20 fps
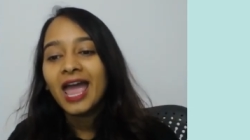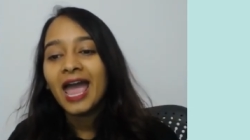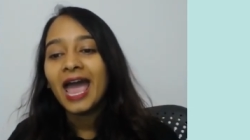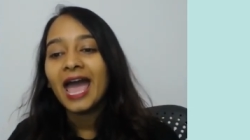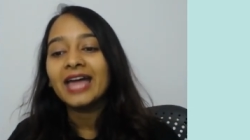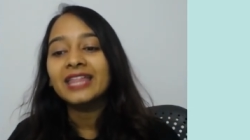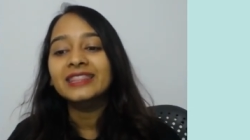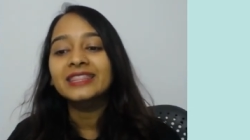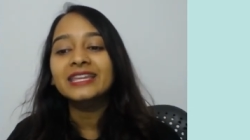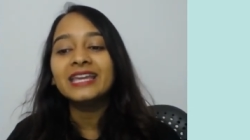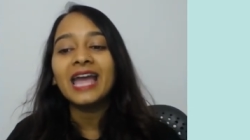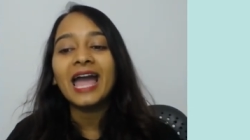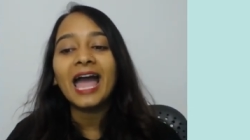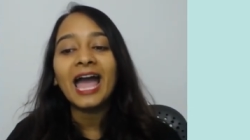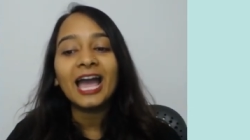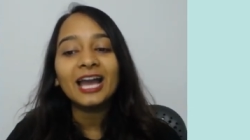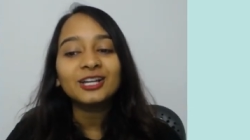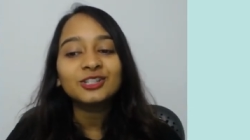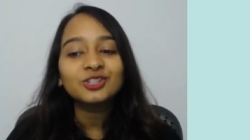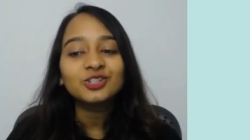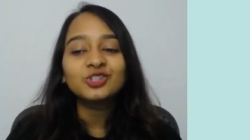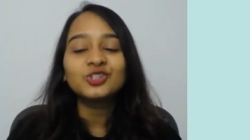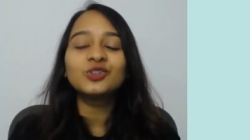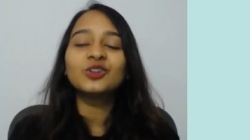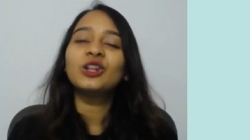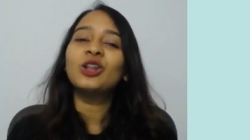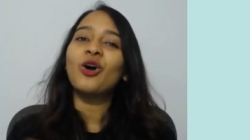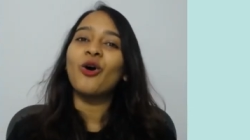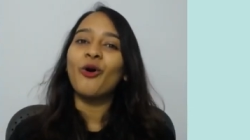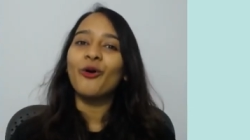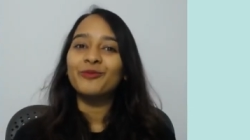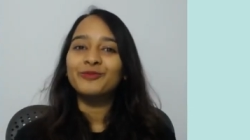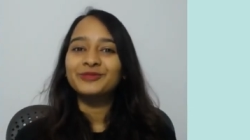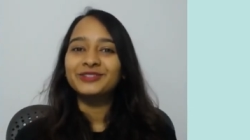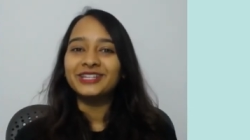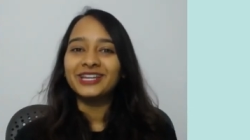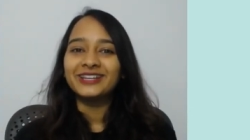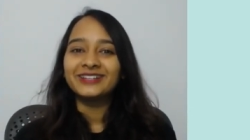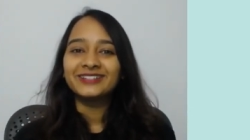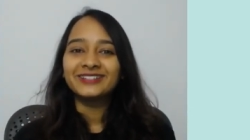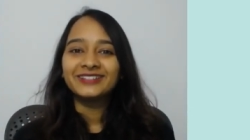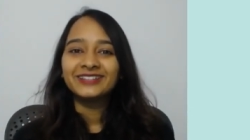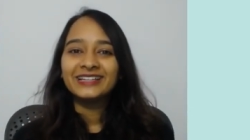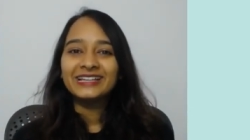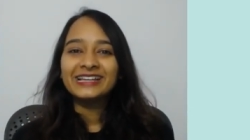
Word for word: and the actual object.